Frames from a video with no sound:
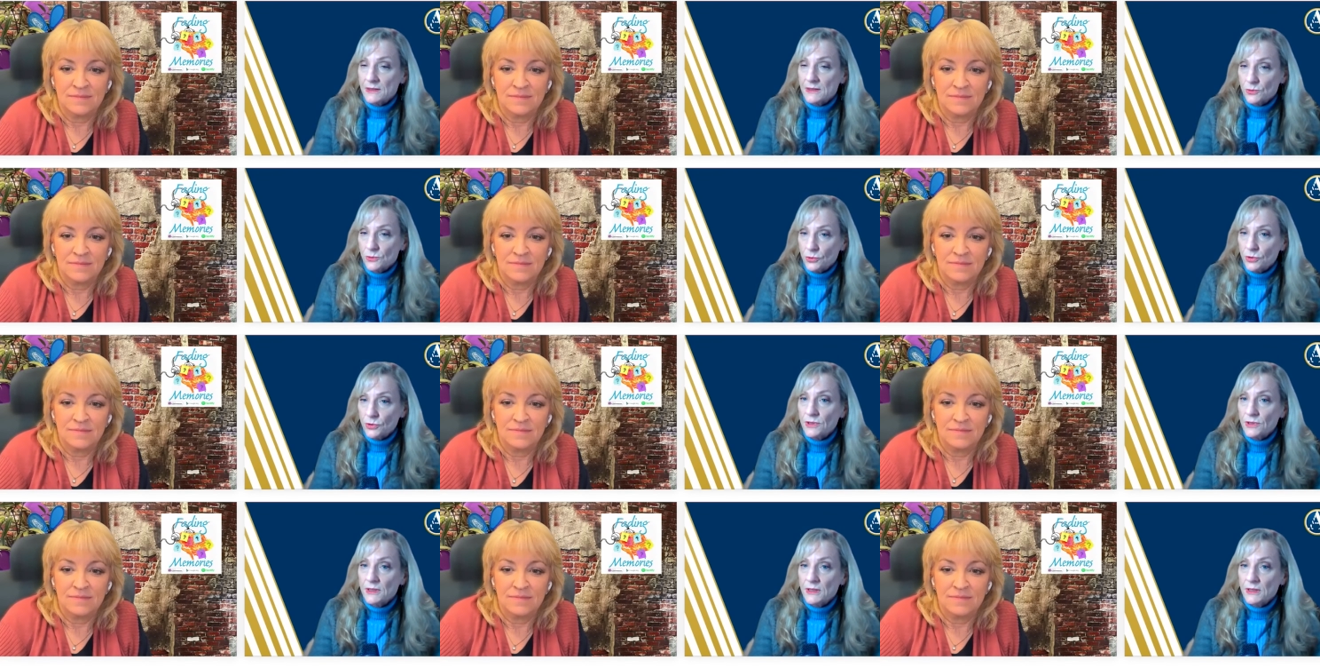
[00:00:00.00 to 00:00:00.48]

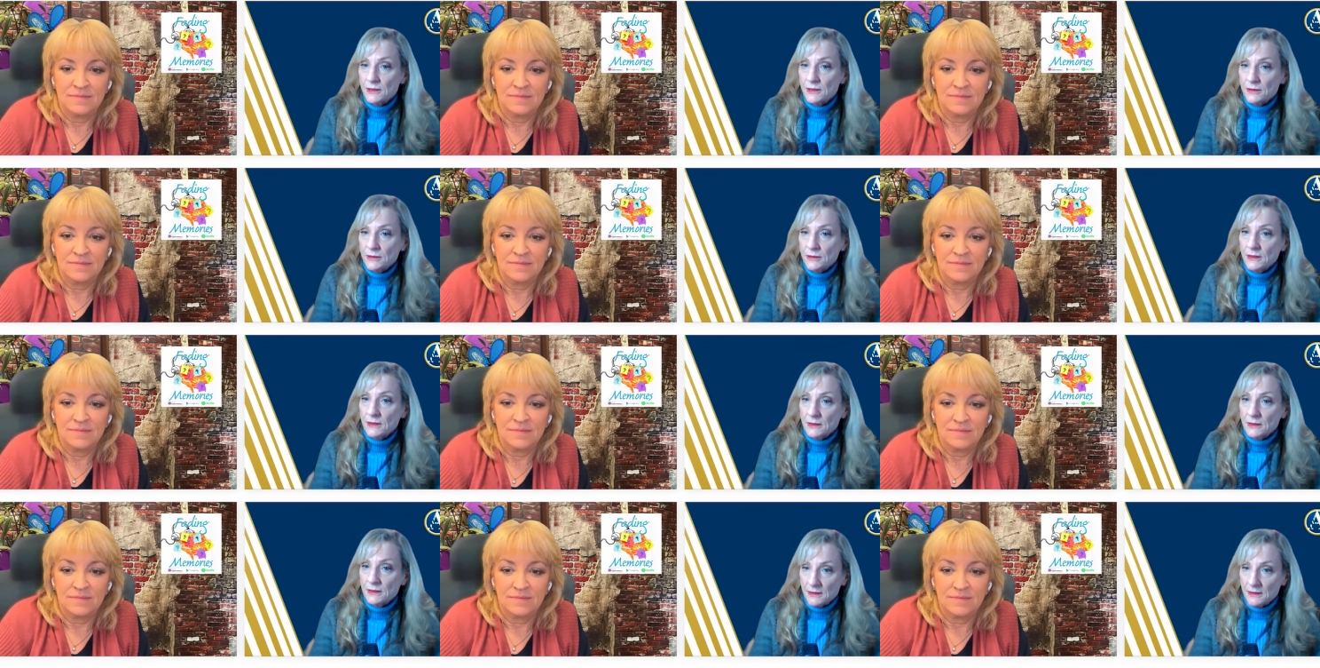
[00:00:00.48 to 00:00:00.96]
Speaker 1: That's
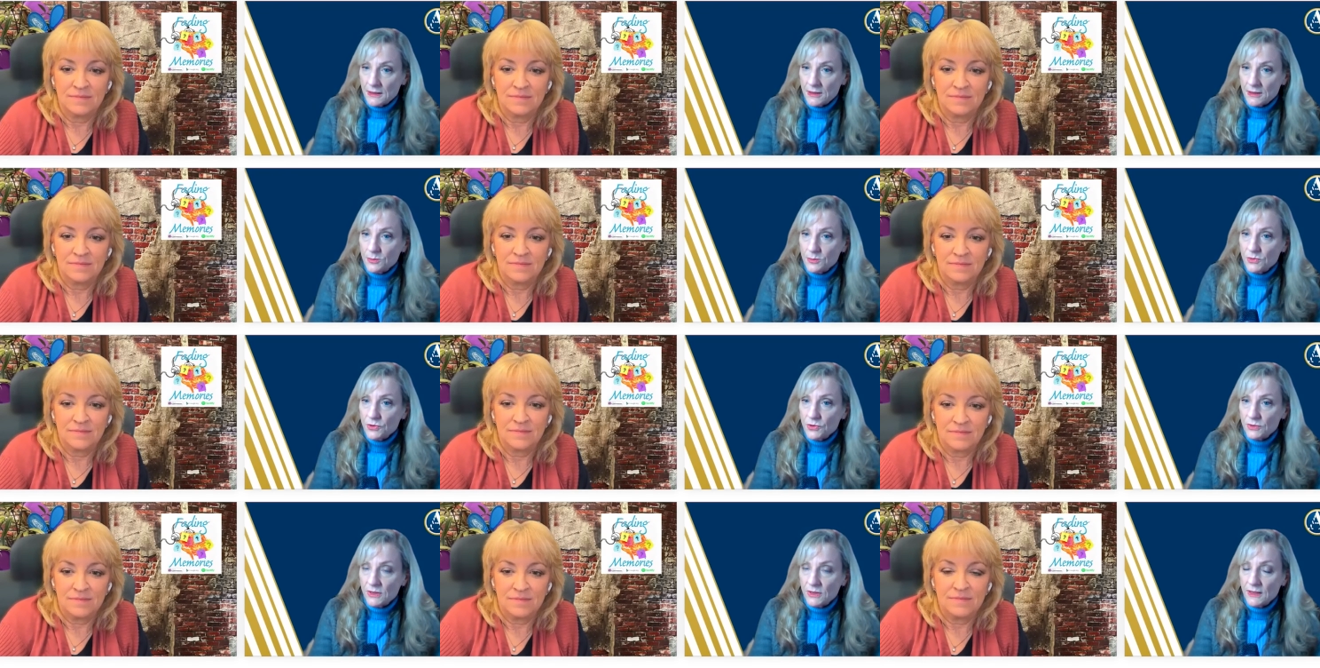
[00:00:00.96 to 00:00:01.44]
ordinary
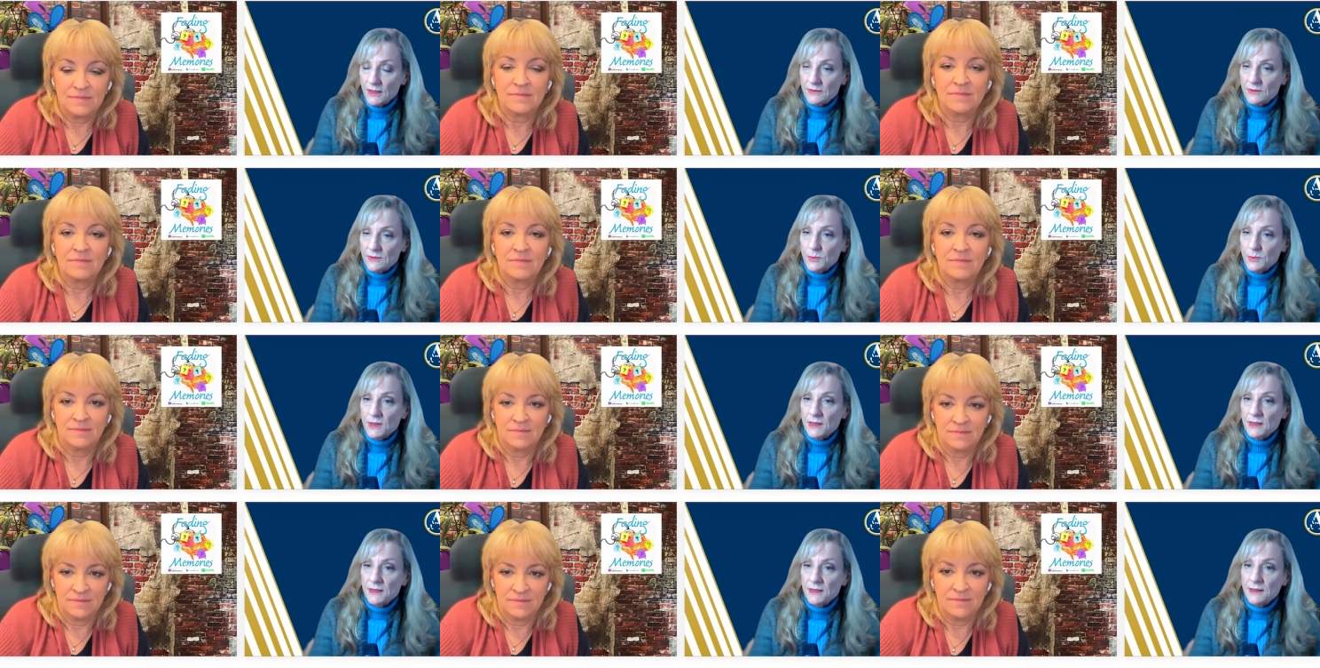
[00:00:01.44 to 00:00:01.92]
income. You
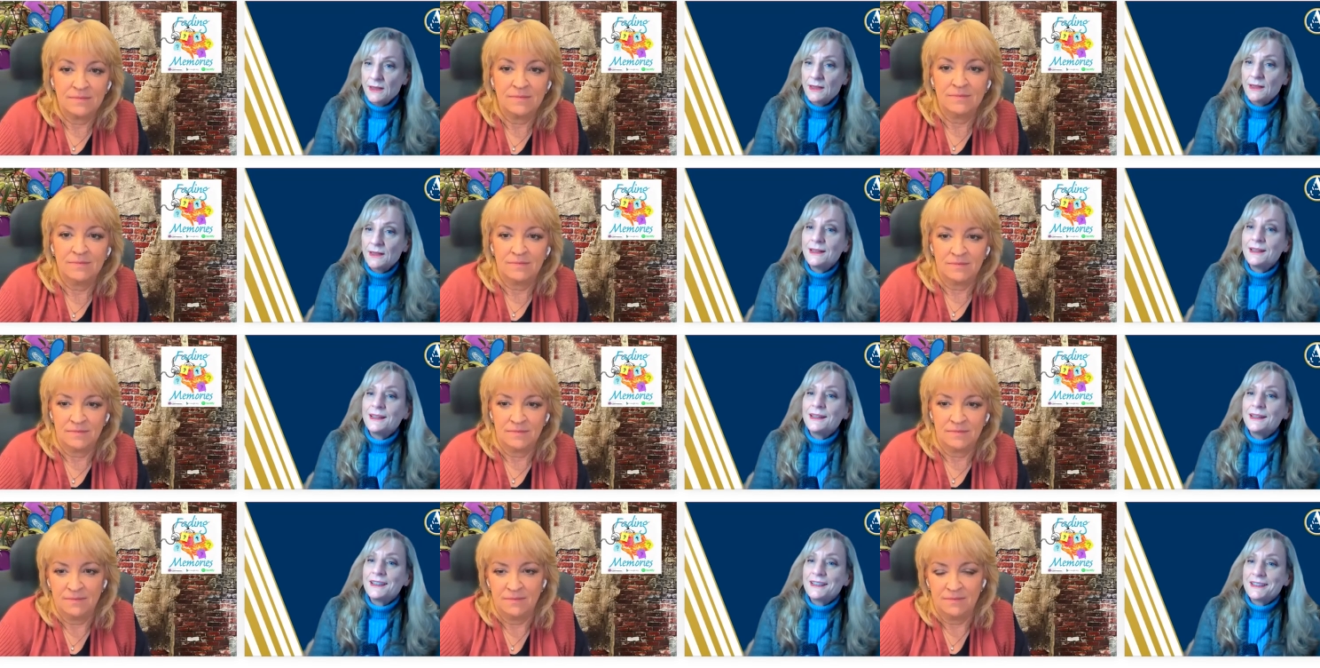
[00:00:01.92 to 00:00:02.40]
have to pay
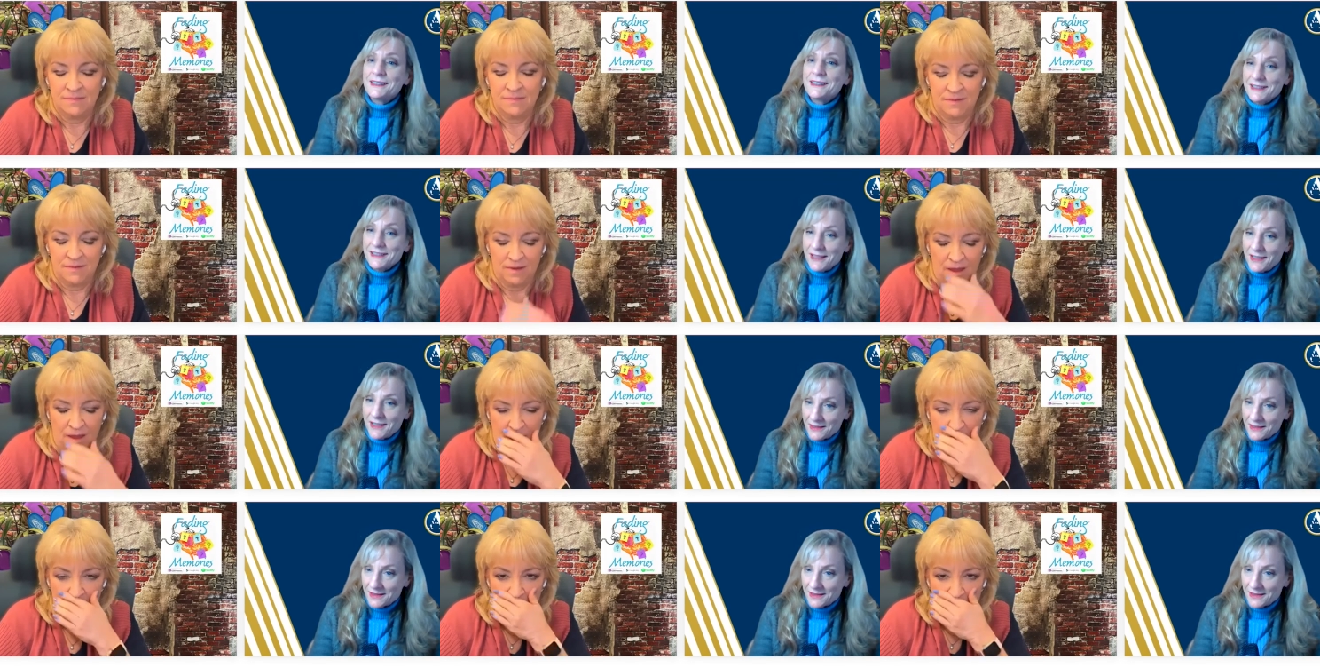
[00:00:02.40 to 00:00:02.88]

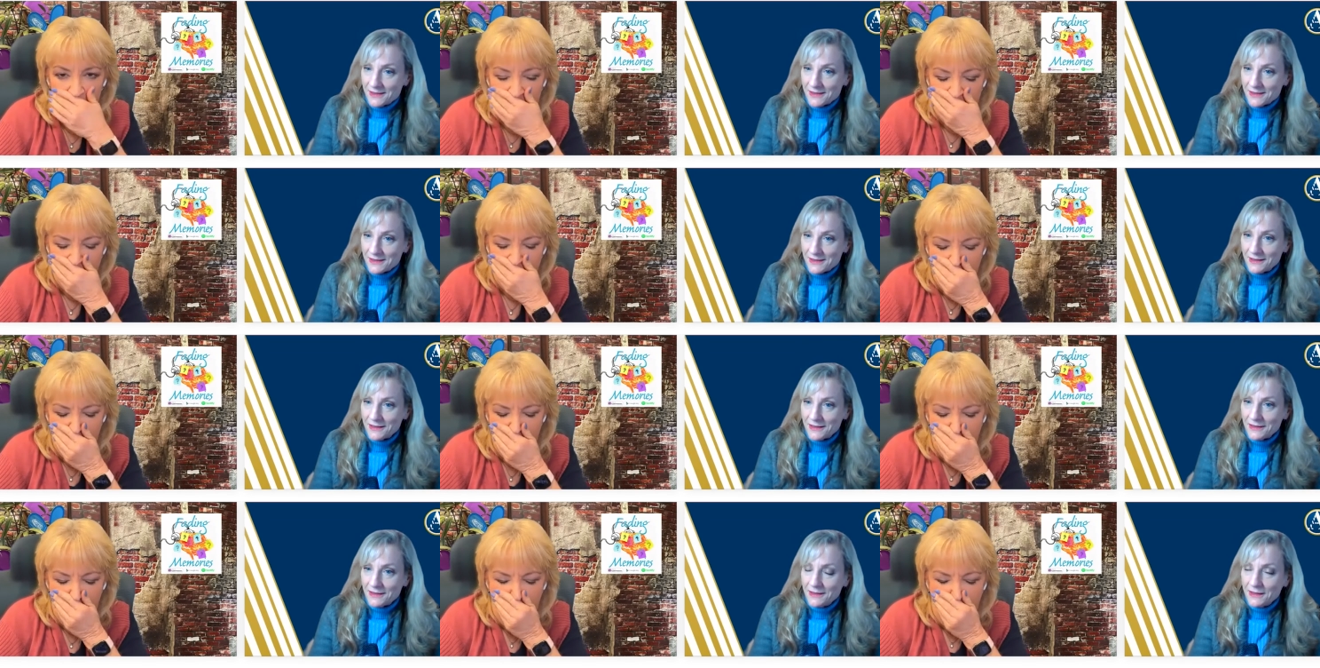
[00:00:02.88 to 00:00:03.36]

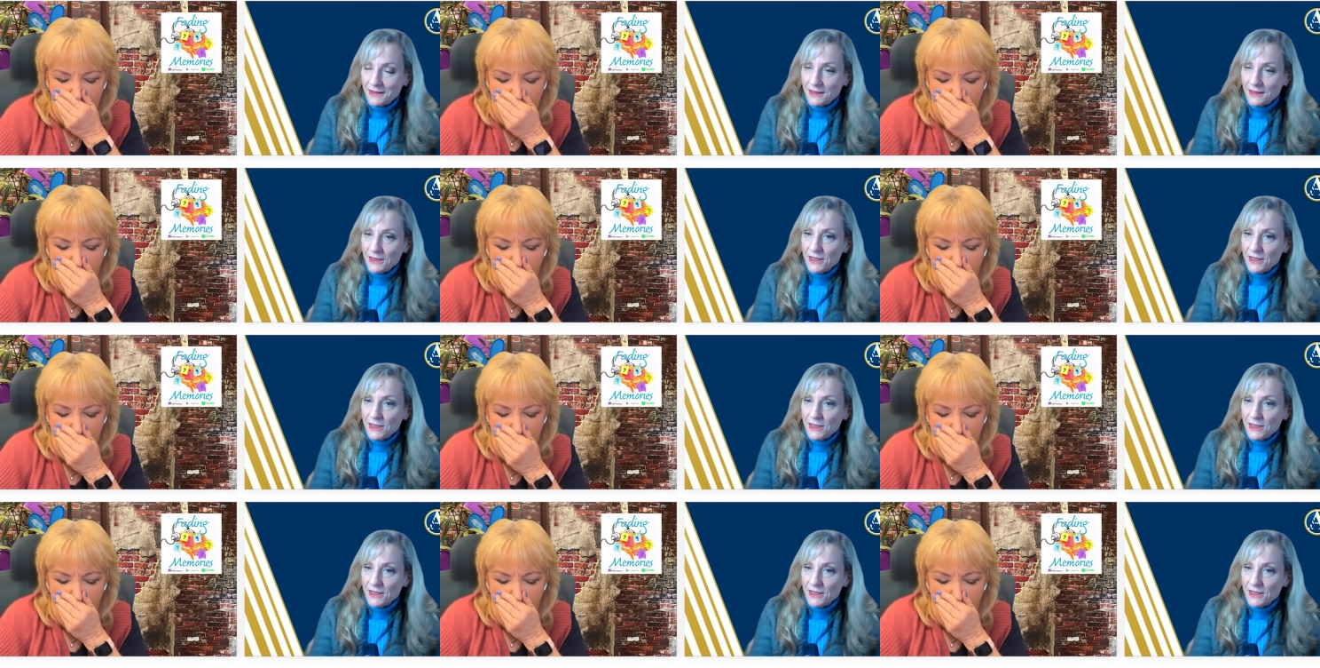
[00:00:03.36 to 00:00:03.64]
taxes on it.